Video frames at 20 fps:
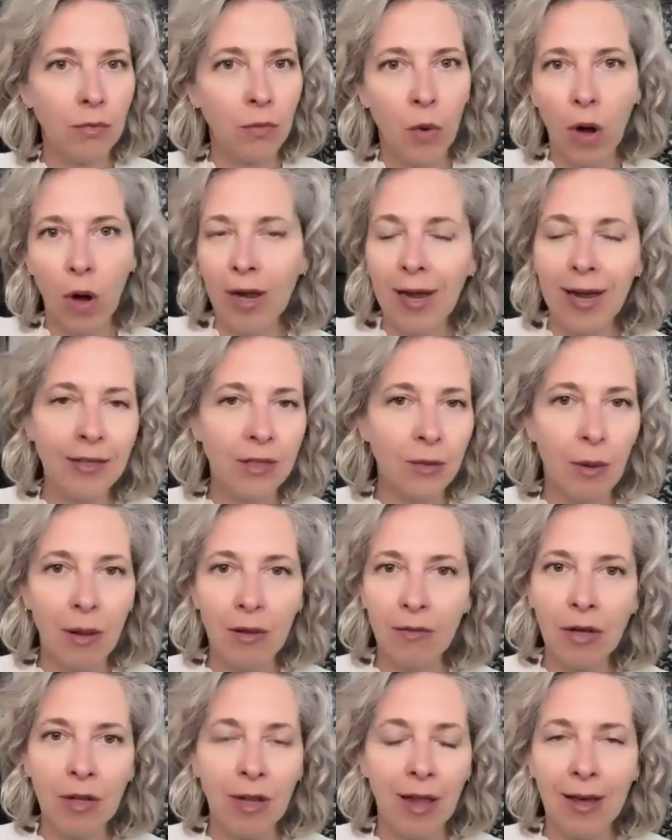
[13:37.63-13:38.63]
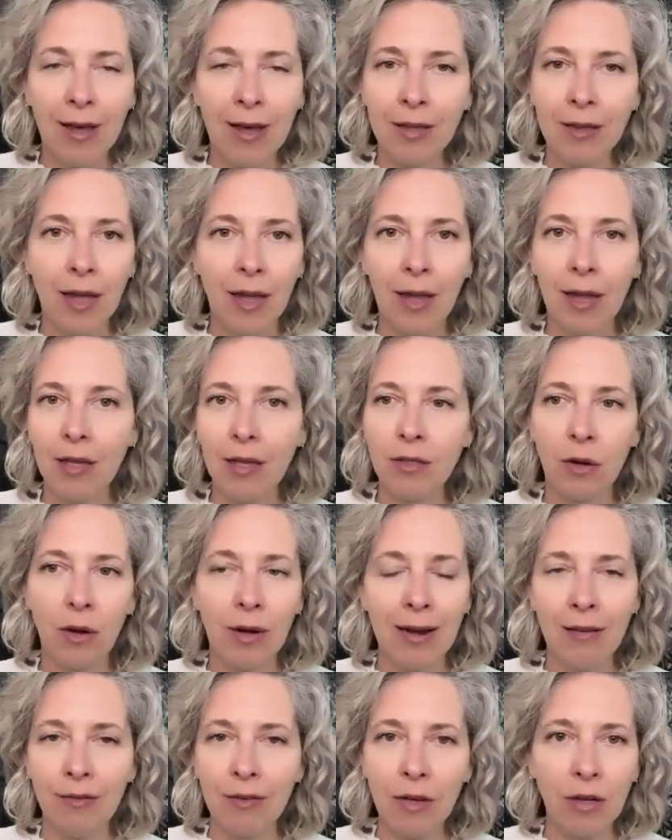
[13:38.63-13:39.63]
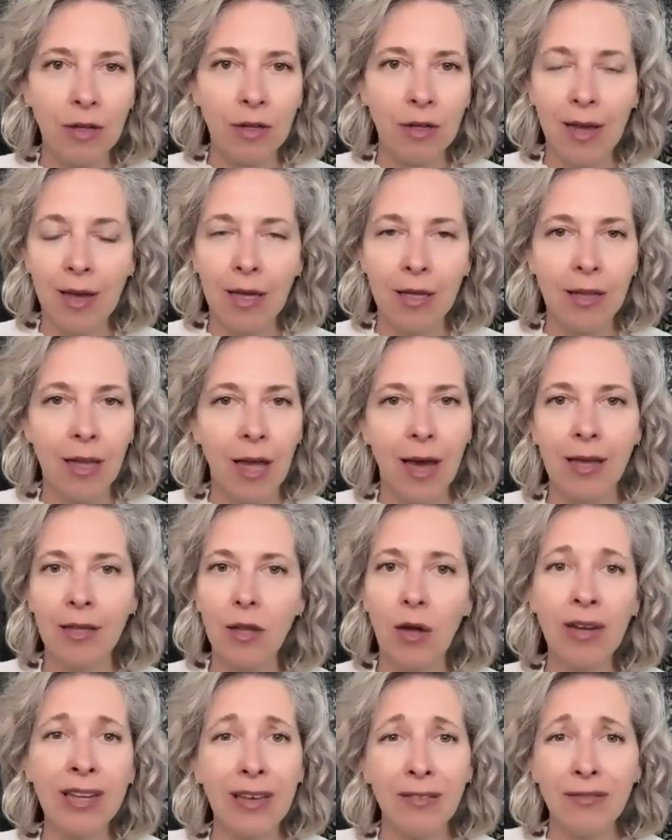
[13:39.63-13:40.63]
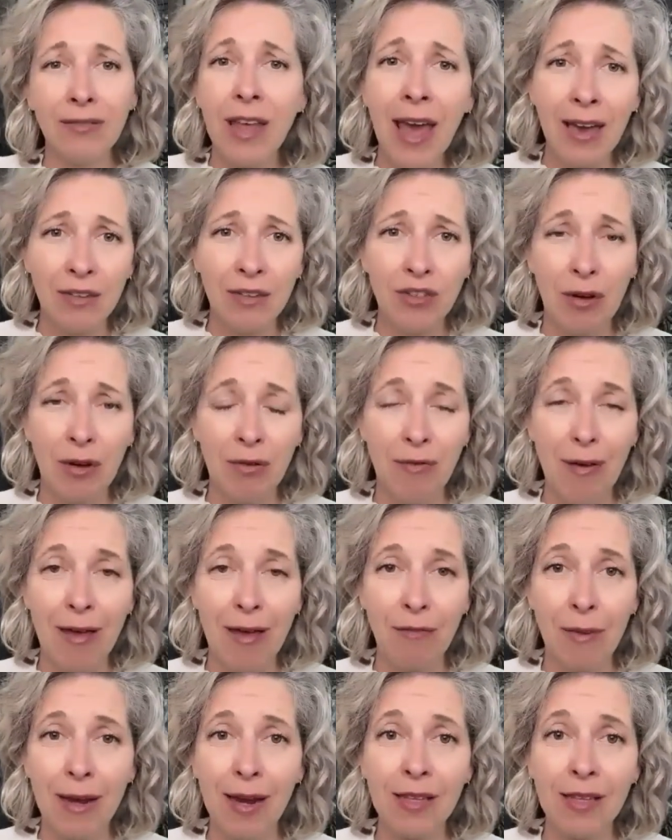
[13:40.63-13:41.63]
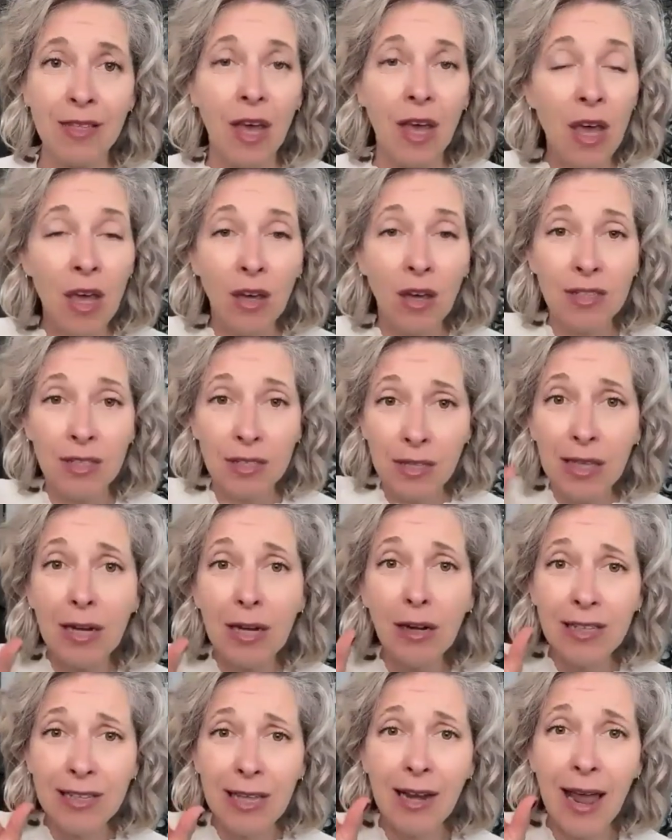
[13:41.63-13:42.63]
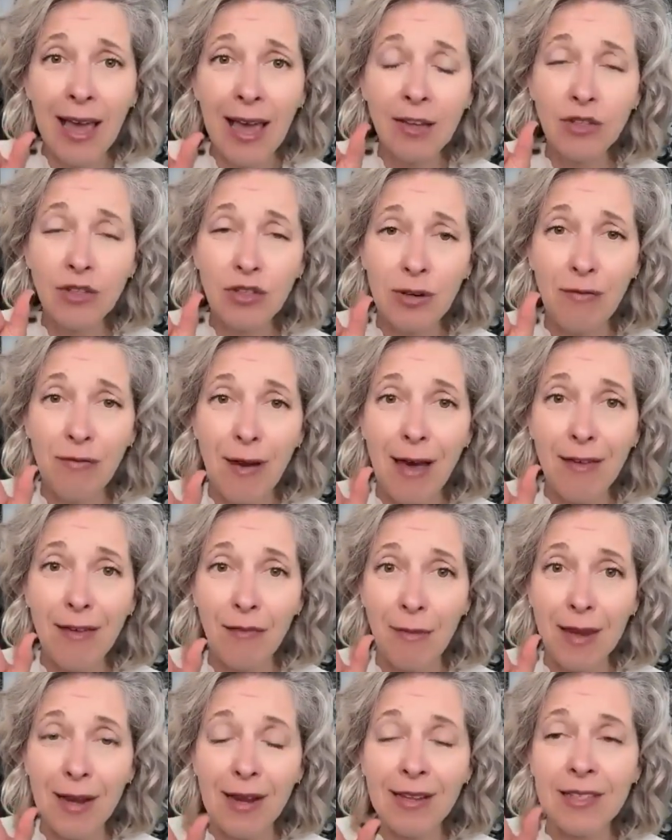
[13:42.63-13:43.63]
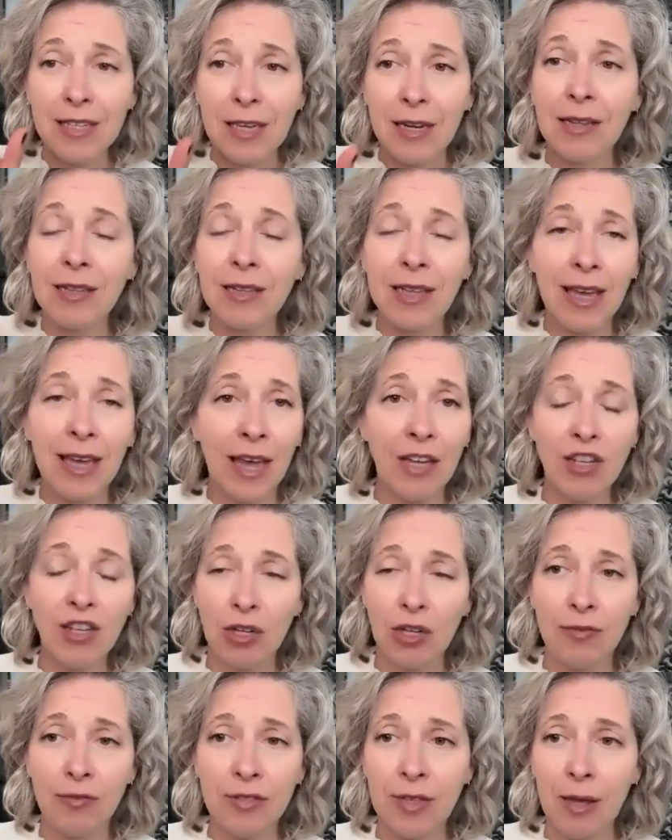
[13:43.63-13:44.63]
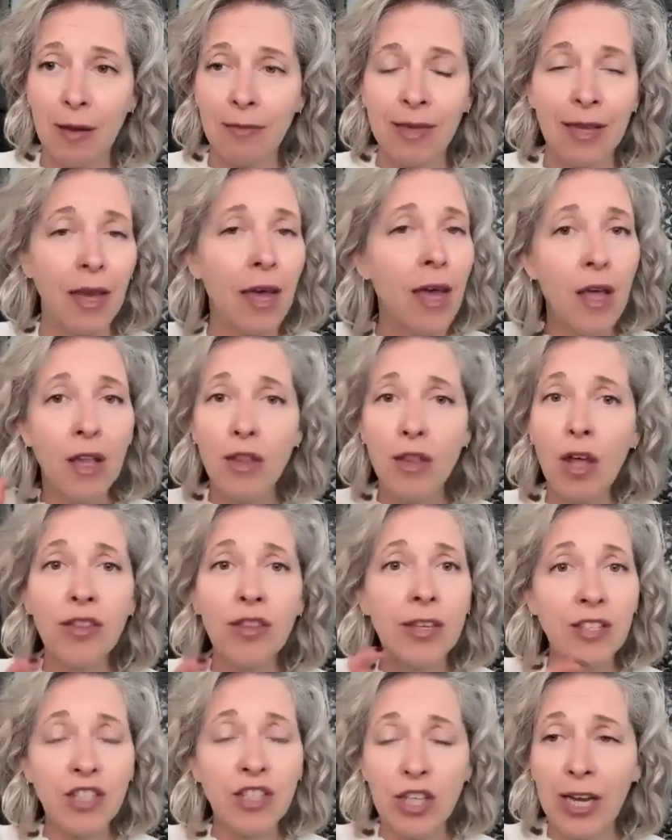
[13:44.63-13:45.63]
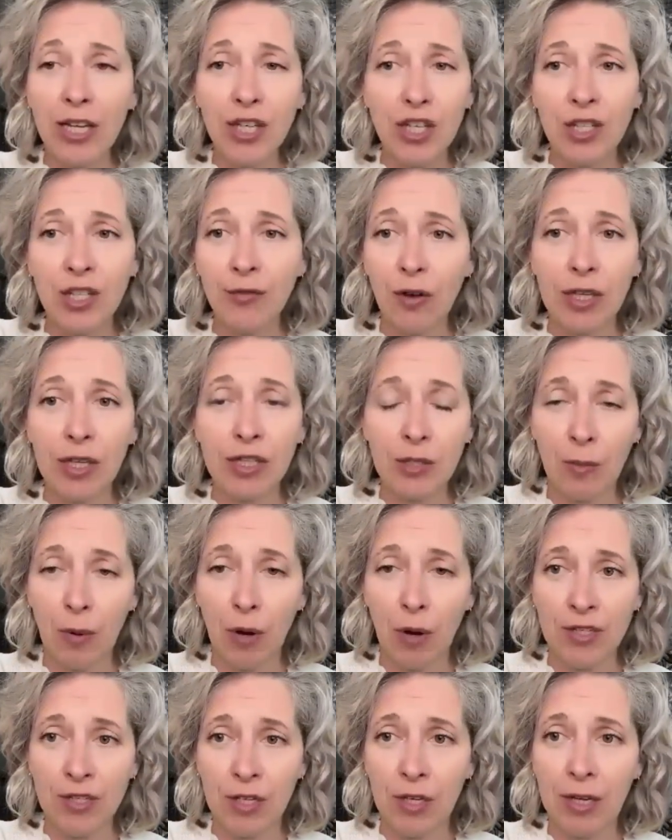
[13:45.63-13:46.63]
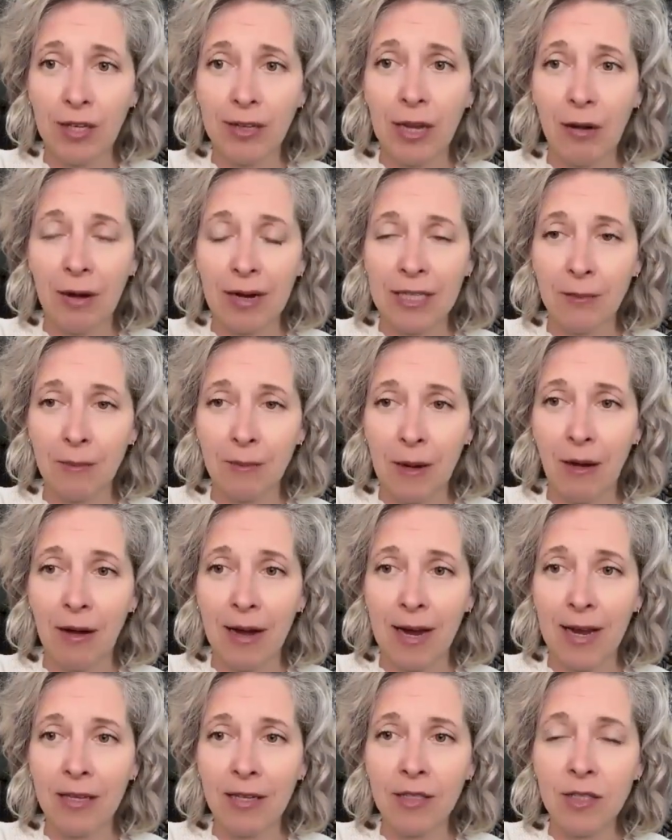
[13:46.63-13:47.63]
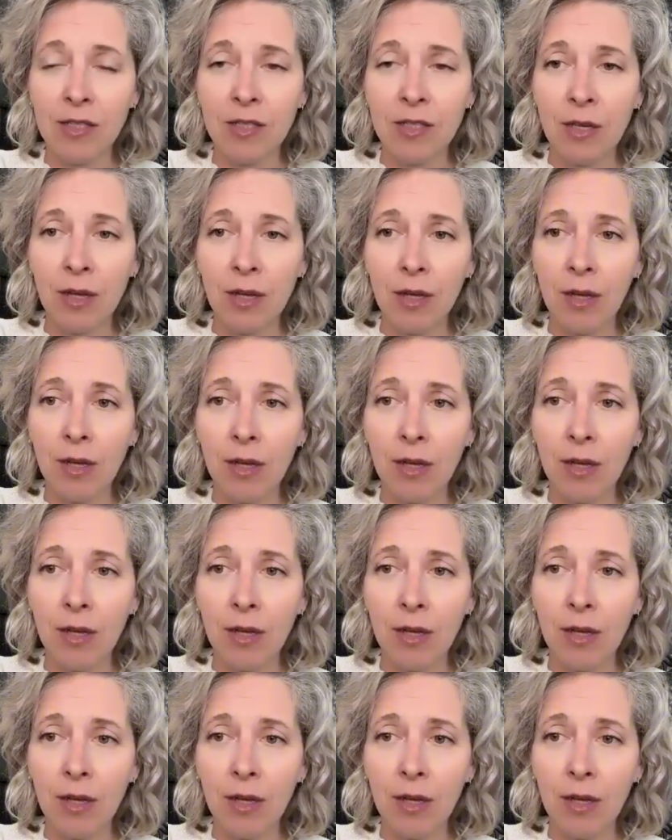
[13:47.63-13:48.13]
work at 12 o'clock at night or 11 o'clock at night, or give the extra 5 minutes? Because literally that extra 5 minutes is an indication of something. Nothing changes for this person in their experience.